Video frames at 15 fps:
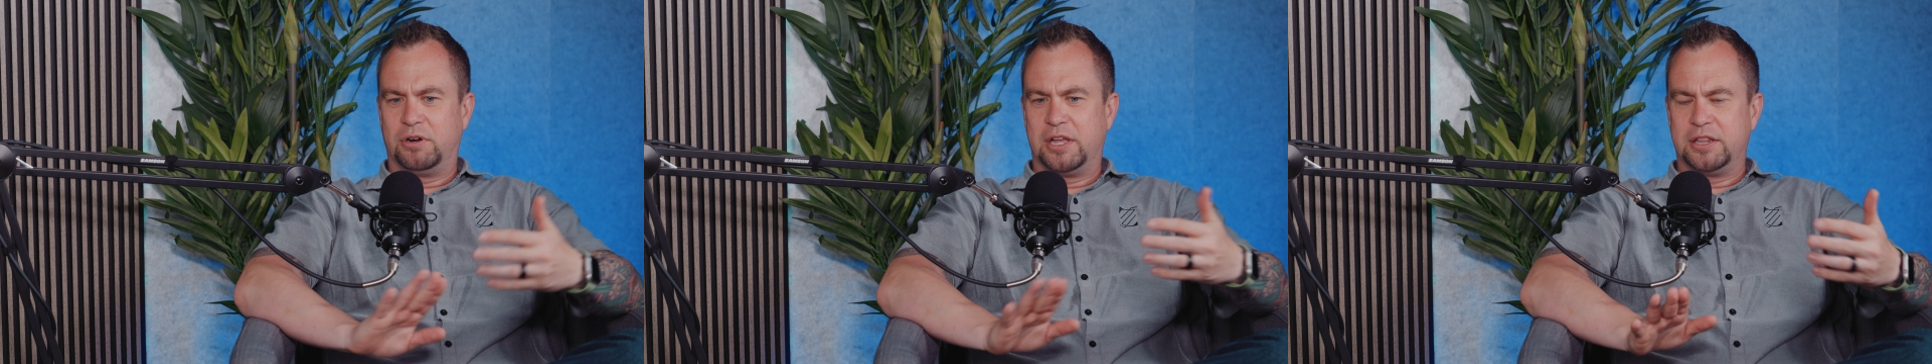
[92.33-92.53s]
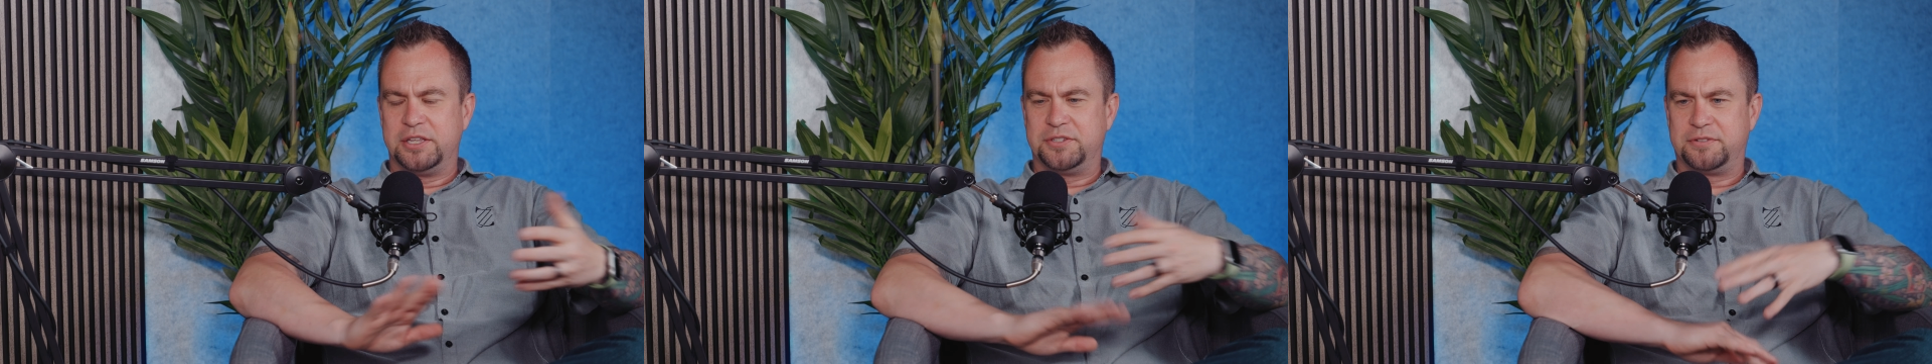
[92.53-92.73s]

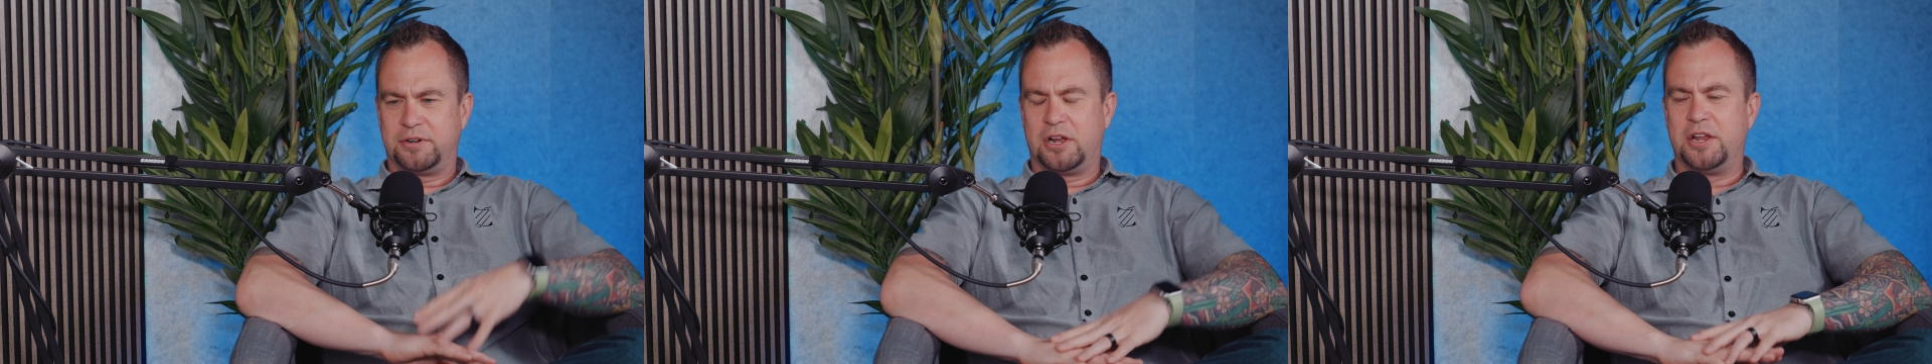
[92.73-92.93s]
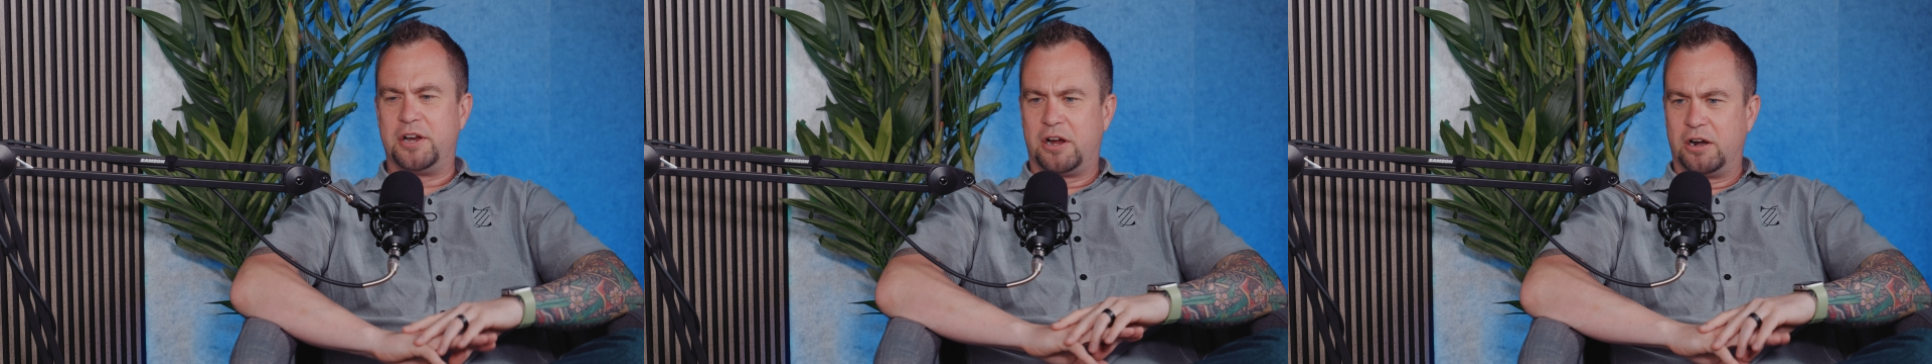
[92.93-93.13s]
at least
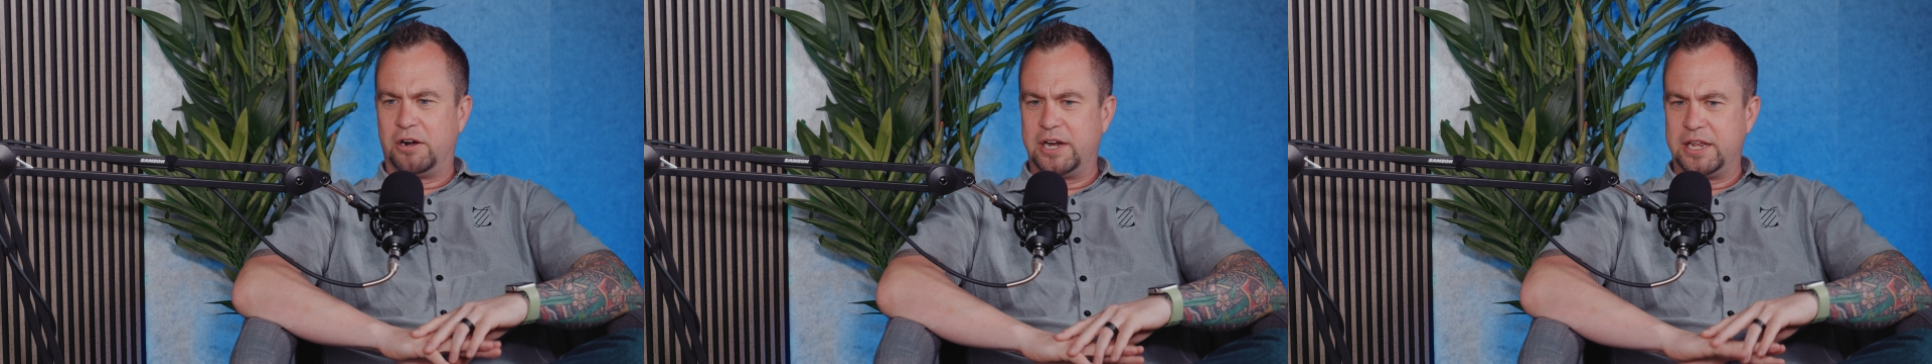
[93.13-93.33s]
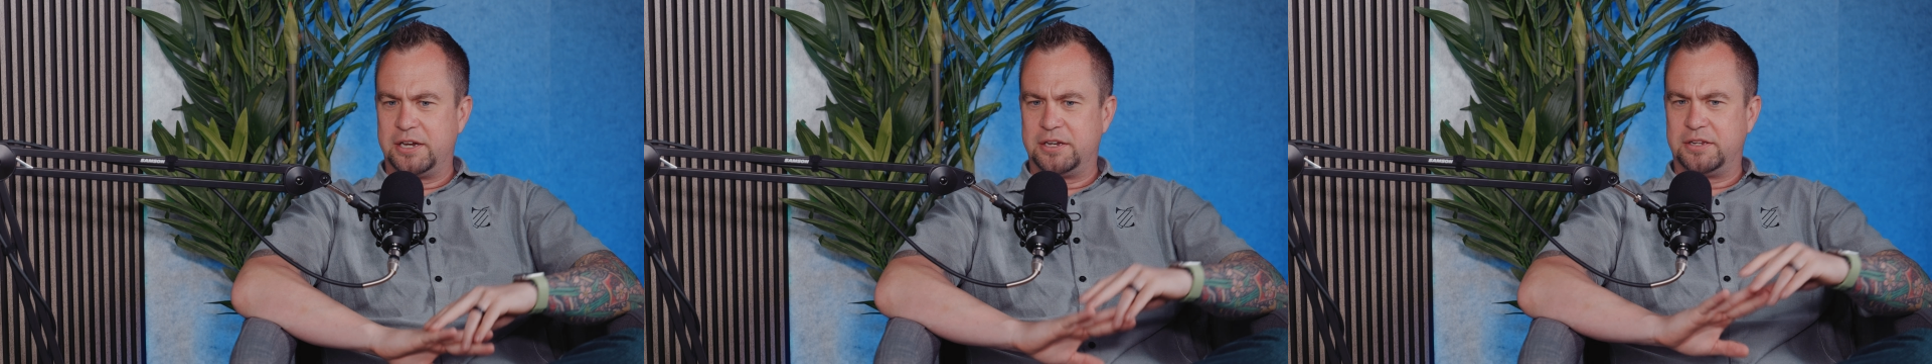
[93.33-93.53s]
on our
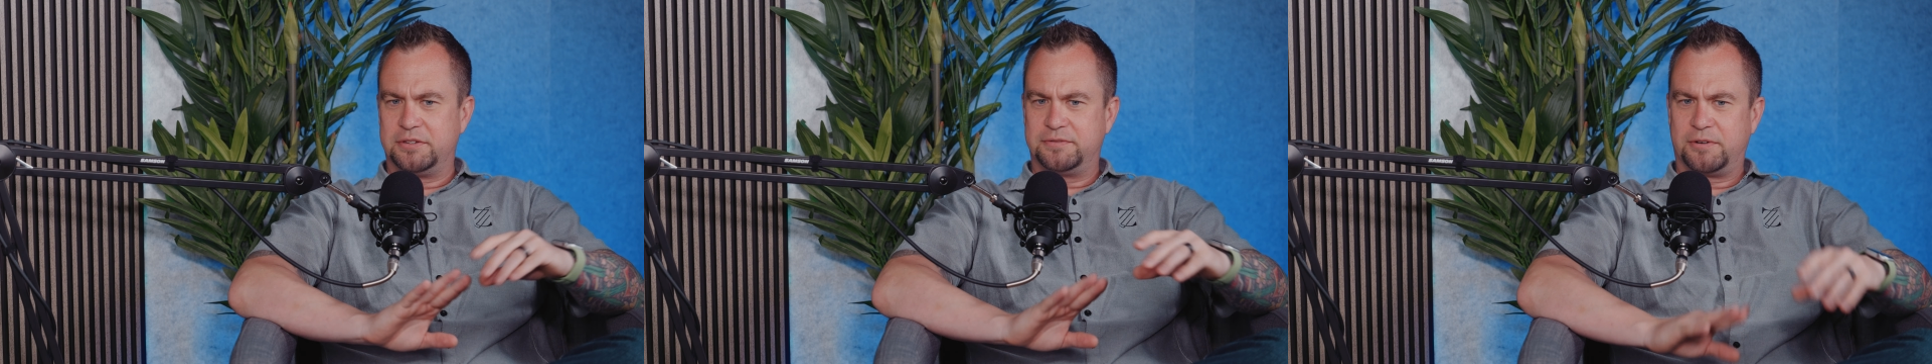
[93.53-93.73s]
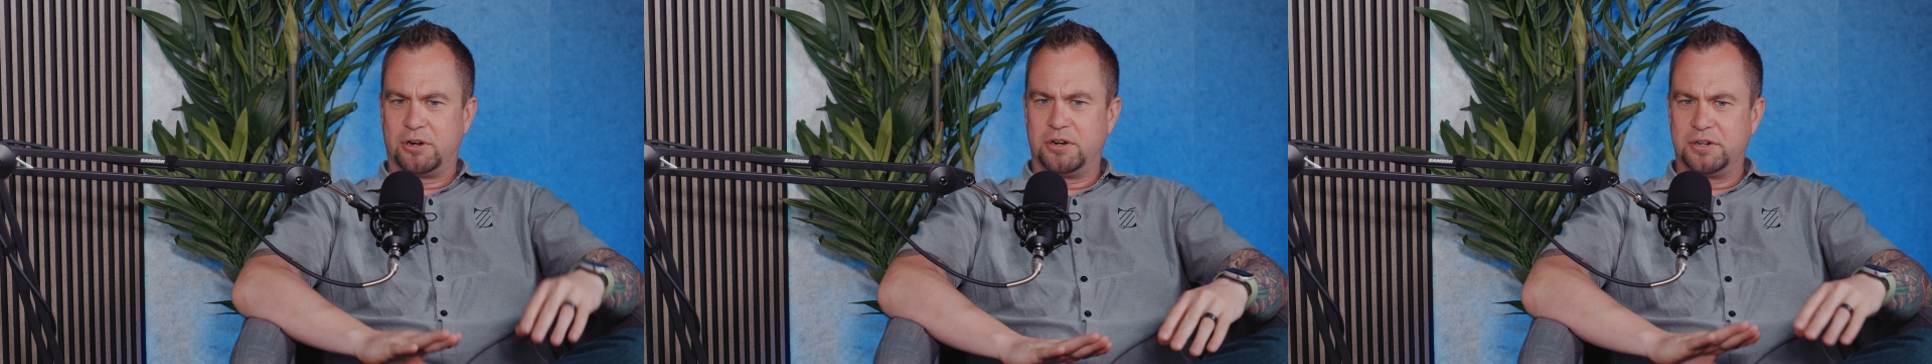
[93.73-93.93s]
end,
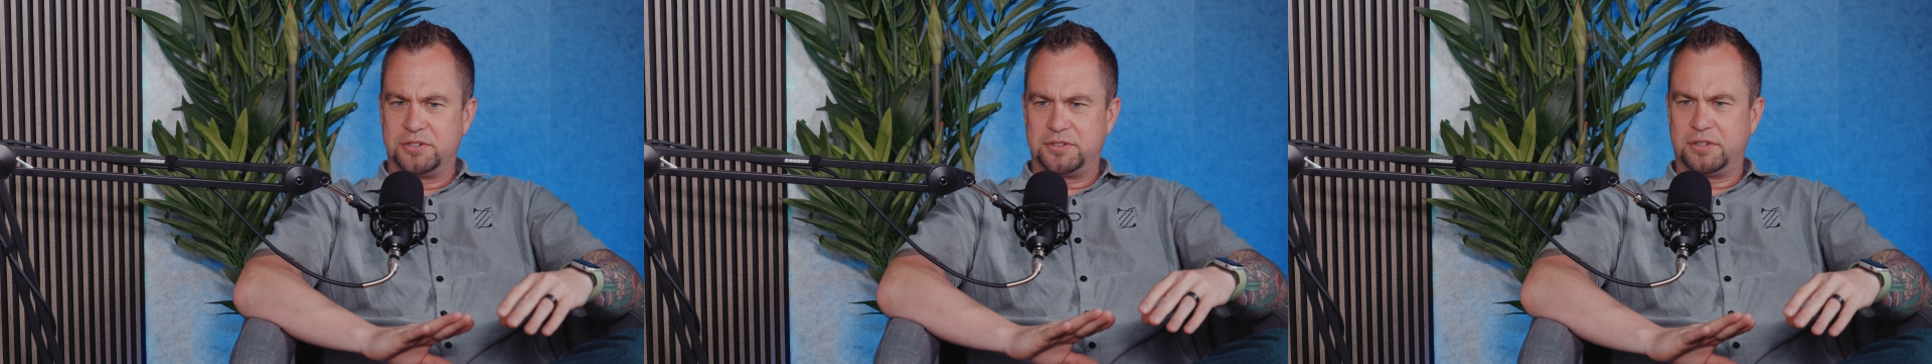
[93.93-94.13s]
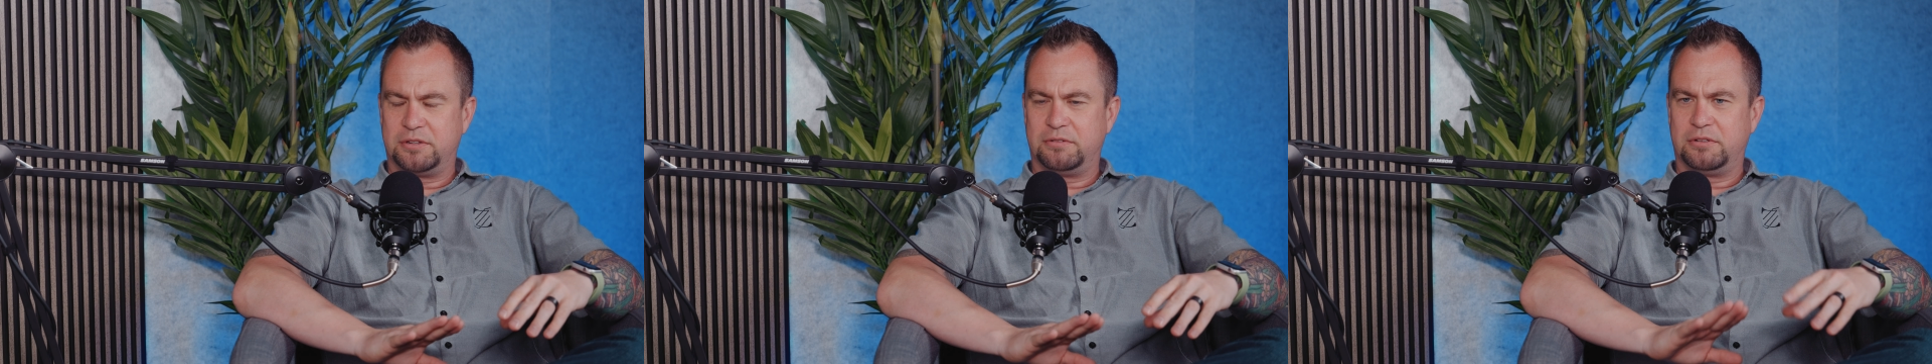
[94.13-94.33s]
as far
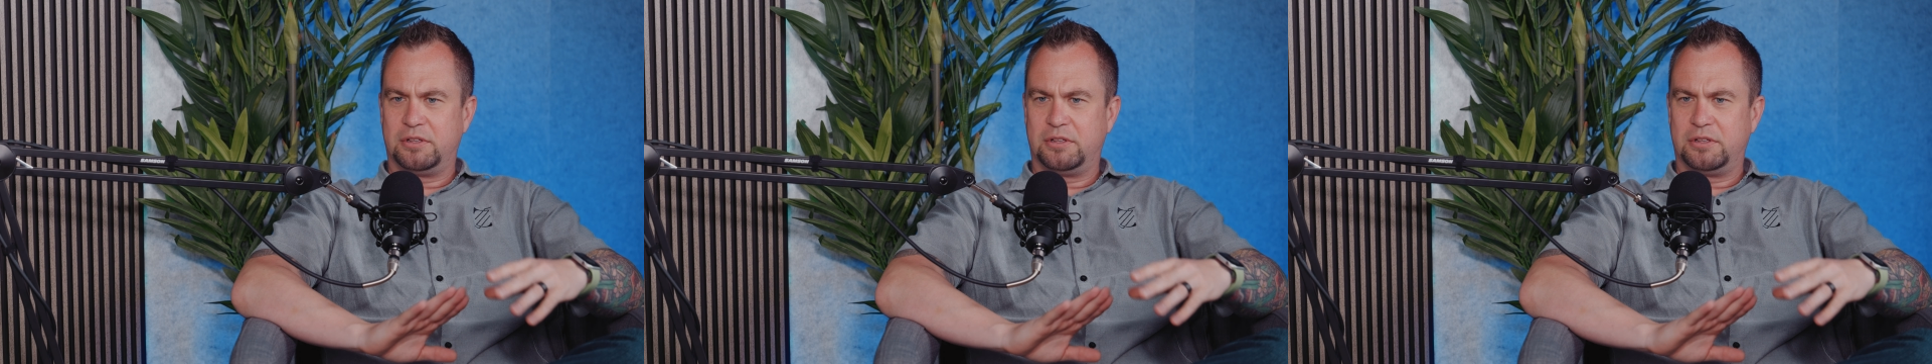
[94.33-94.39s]
as